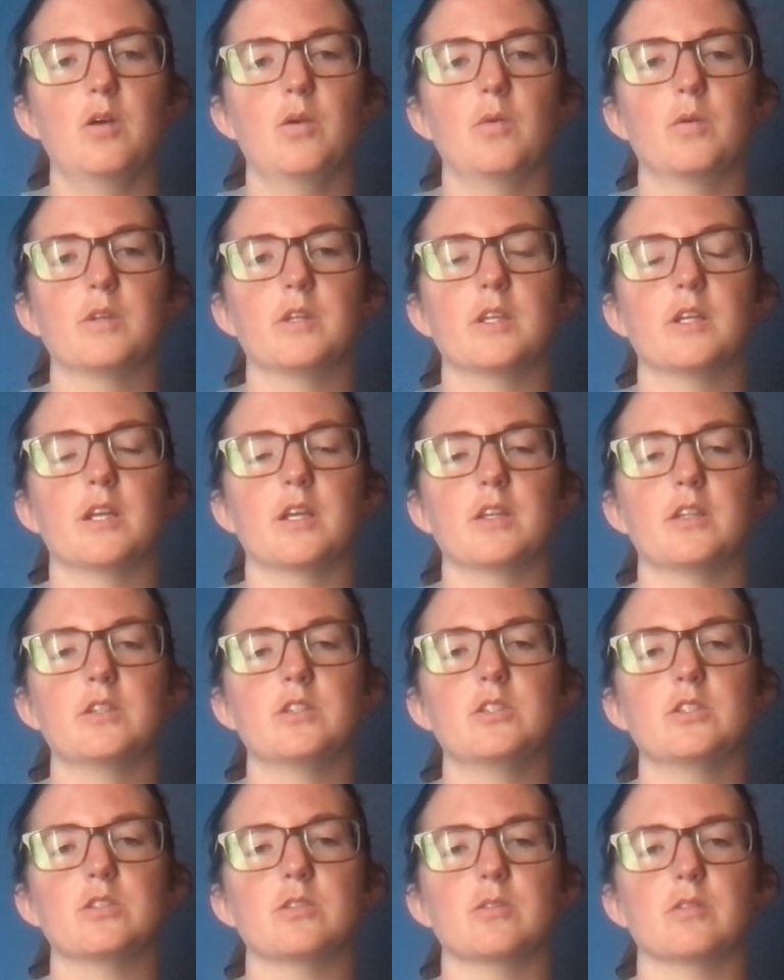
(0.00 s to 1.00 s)
with another
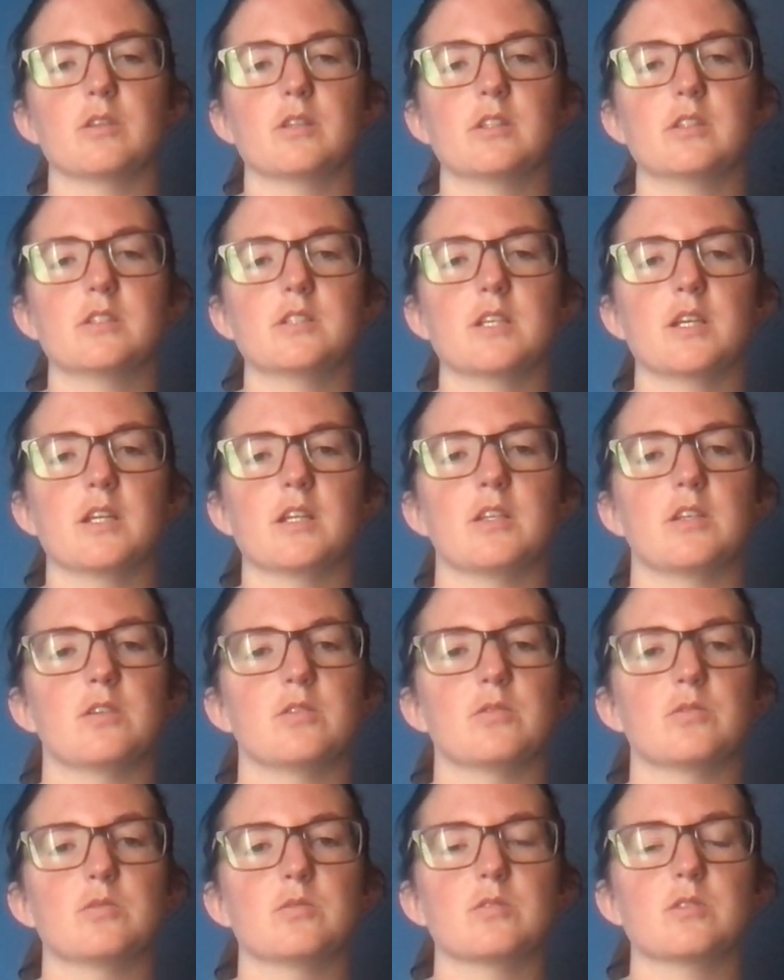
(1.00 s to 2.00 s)
student and
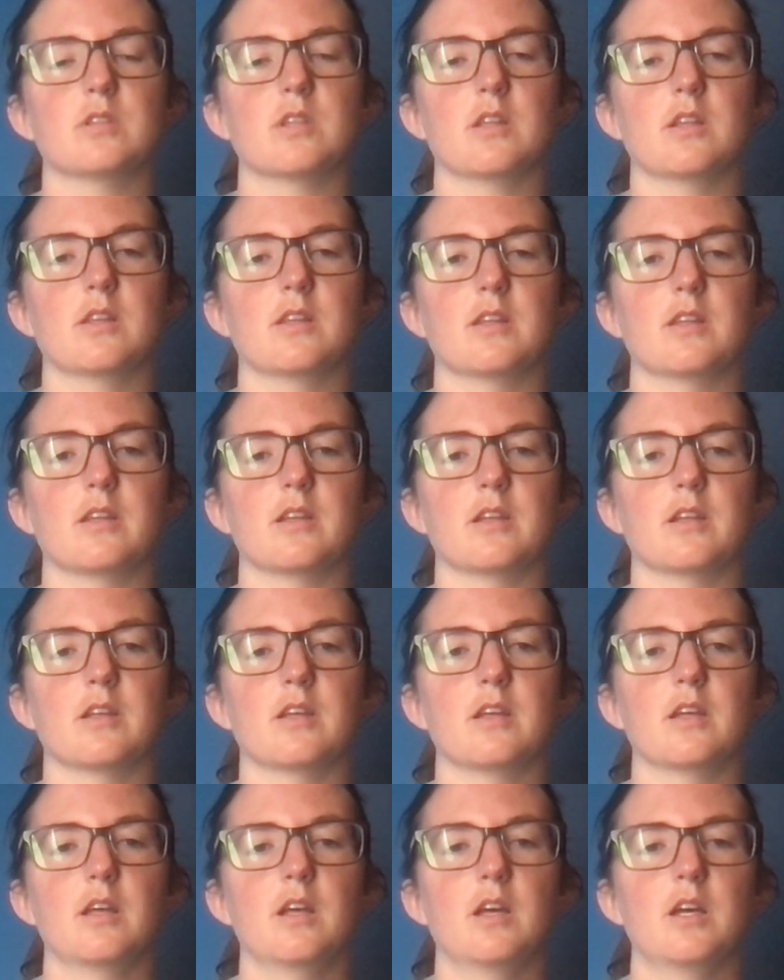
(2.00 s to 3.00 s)
use
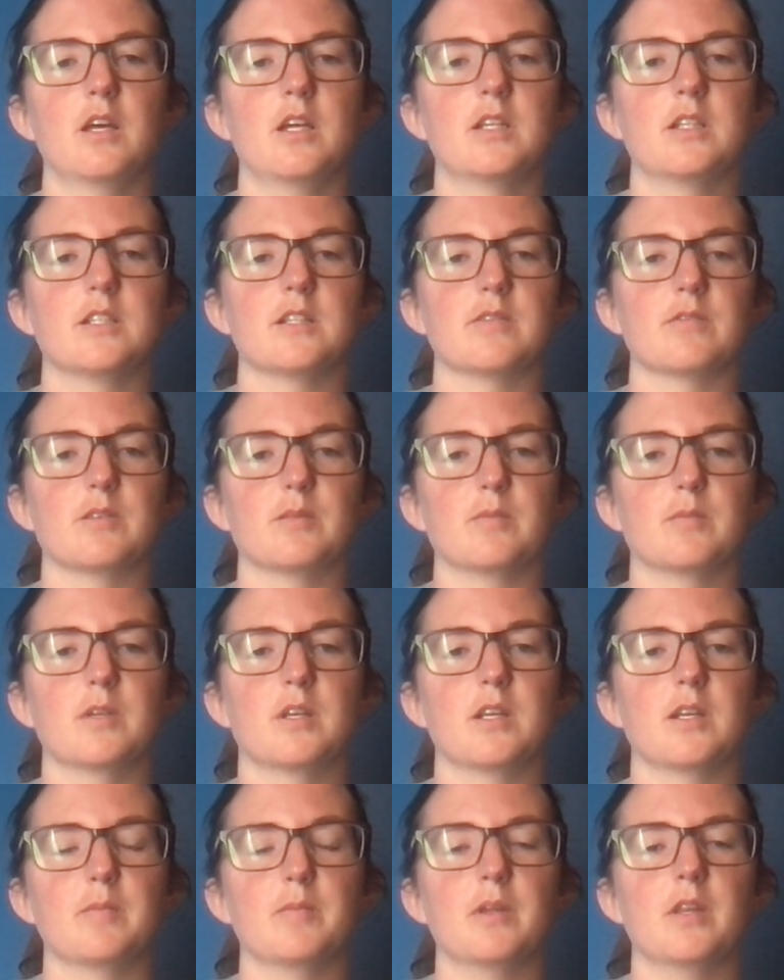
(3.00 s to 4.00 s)
the different
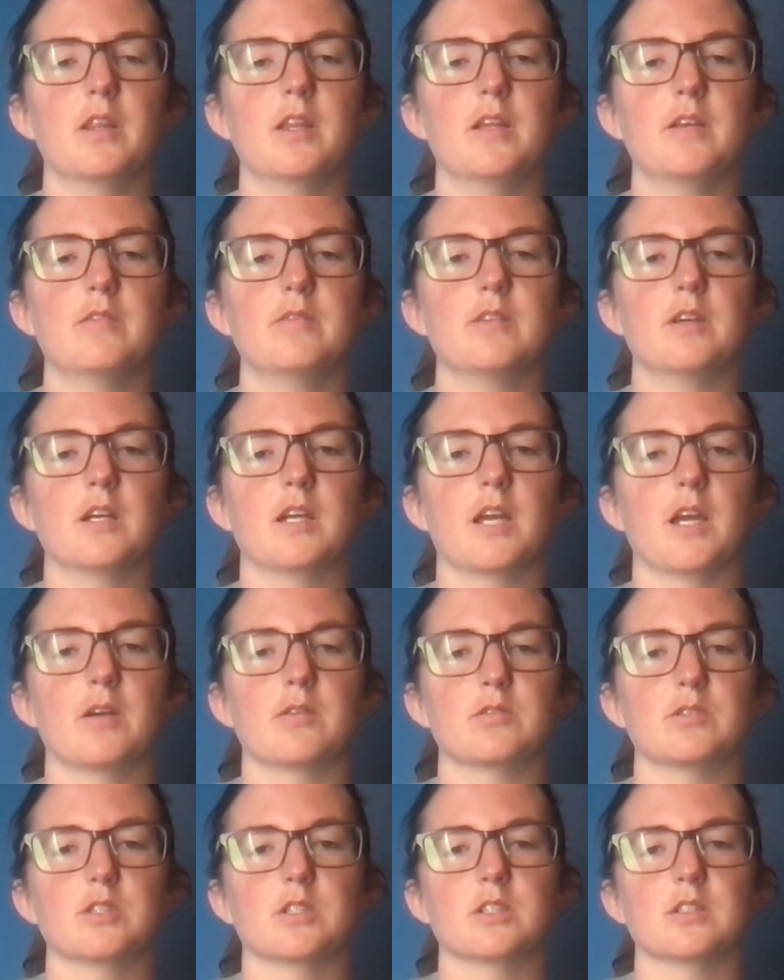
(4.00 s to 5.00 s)
manipulative
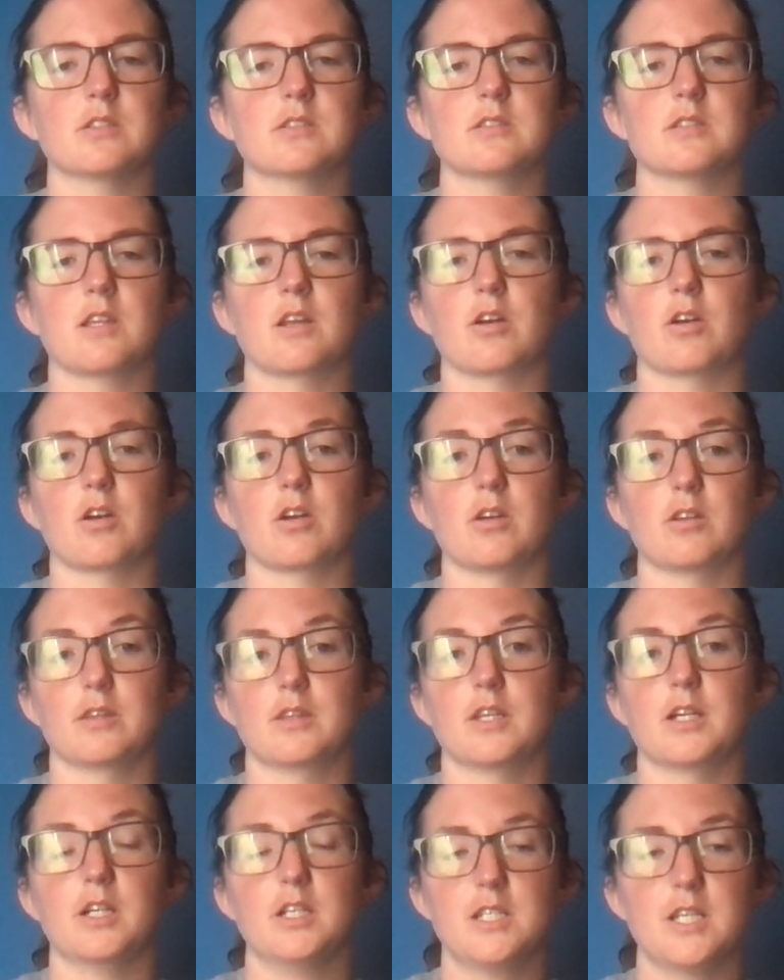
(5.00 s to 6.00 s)
counters that are
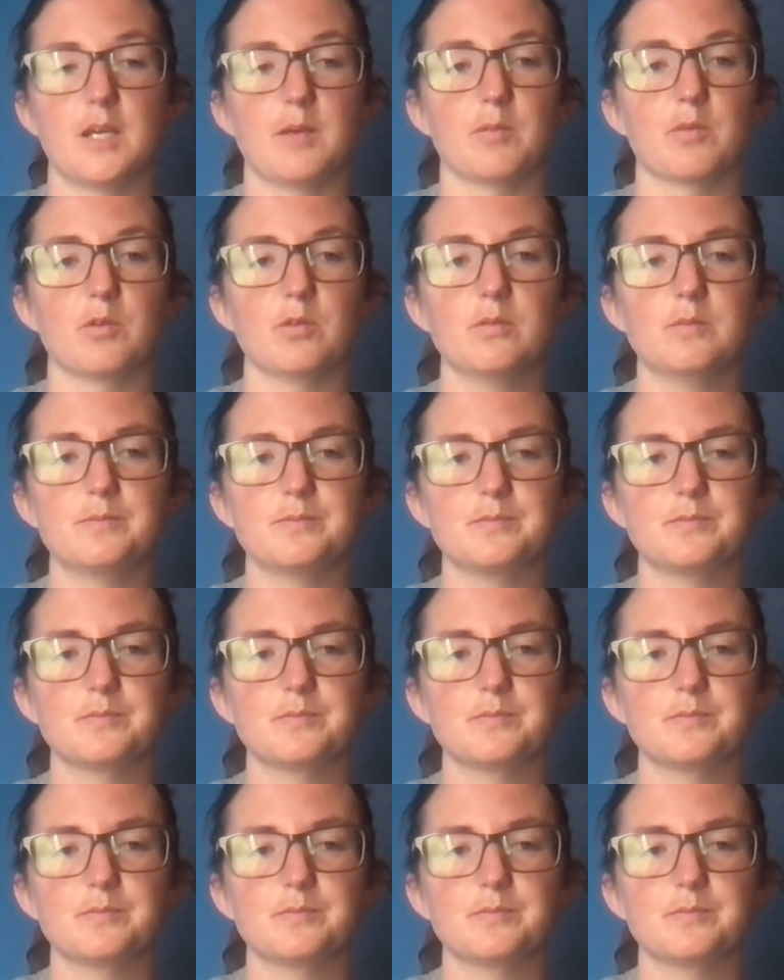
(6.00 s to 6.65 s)
on their table.